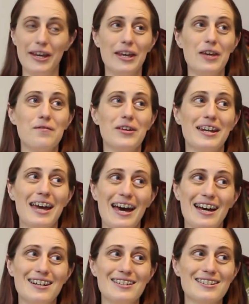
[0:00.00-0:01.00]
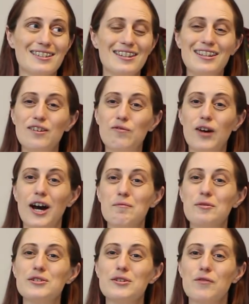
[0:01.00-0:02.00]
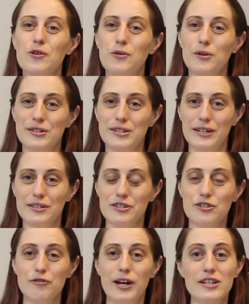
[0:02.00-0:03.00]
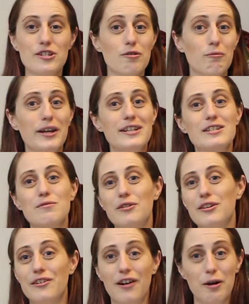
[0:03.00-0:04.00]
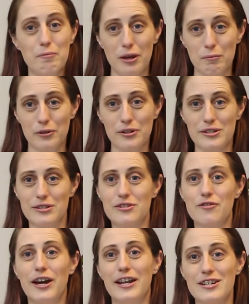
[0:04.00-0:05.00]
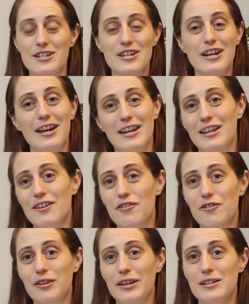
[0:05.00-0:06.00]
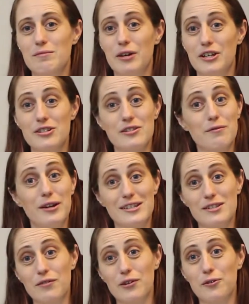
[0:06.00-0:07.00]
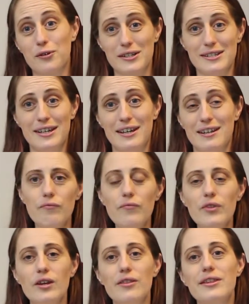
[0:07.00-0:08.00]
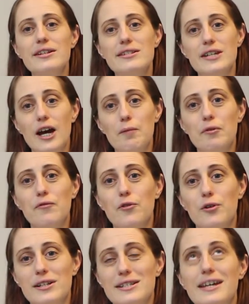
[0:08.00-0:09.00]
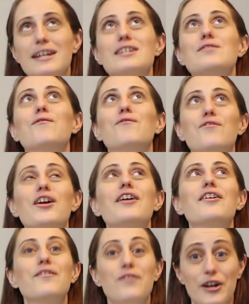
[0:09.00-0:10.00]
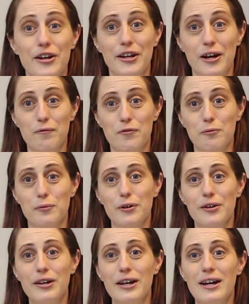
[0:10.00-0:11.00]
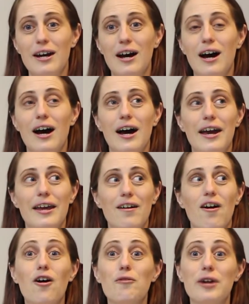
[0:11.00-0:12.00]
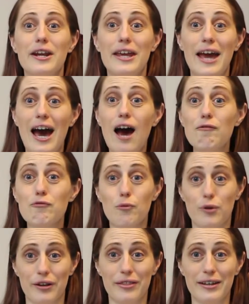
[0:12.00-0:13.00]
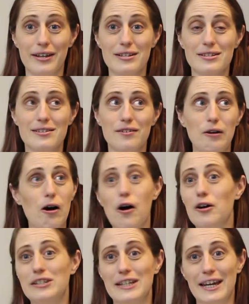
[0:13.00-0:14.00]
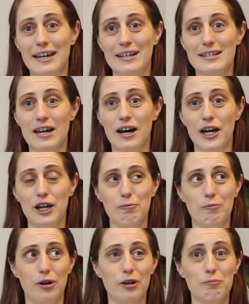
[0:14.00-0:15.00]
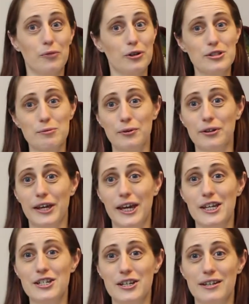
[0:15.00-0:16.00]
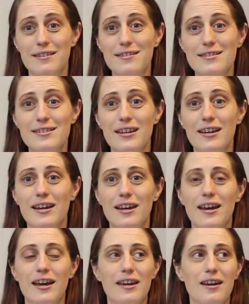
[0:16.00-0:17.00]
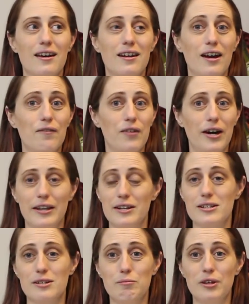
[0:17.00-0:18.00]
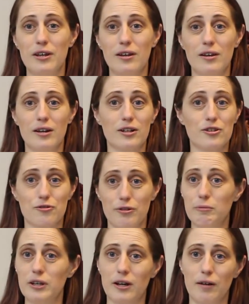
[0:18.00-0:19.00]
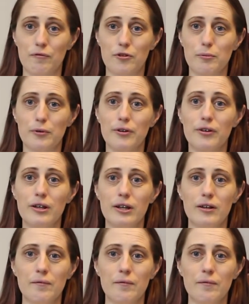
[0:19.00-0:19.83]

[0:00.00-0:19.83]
Even as the fibers of the corset stretch, the waist will not be able to stretch nearly as much as the rest of the corset. This type of corset is very, very comfortable. I already have worn this all day at a time on multiple occasions, and I find it to be extremely comfortable.